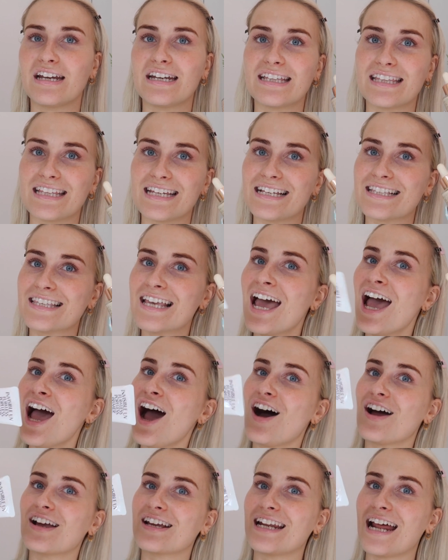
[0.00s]
any of these,
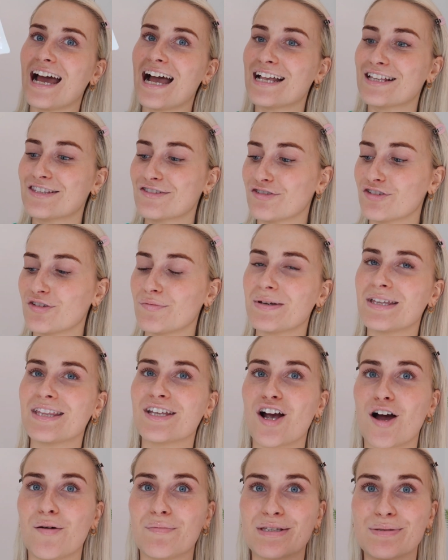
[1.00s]
I can answer them in the
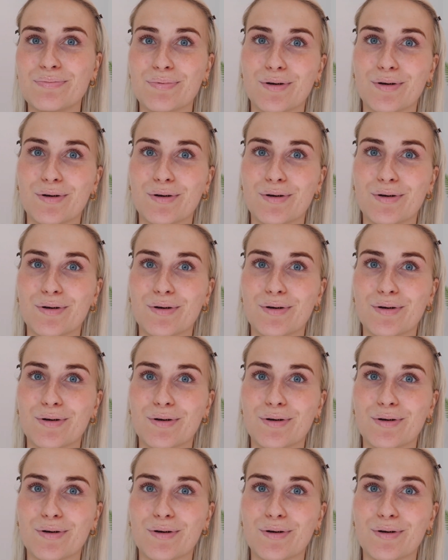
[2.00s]
comments